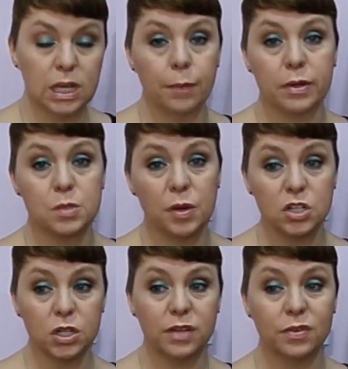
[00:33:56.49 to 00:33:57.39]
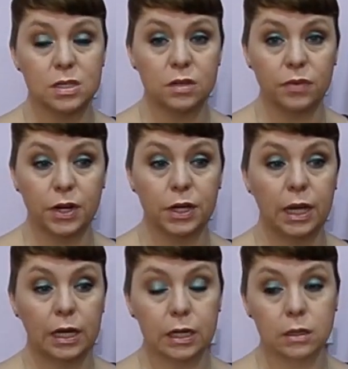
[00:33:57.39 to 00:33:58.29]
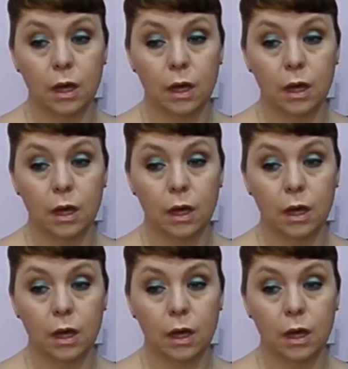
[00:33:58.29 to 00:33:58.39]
up, especially if it's in variegated.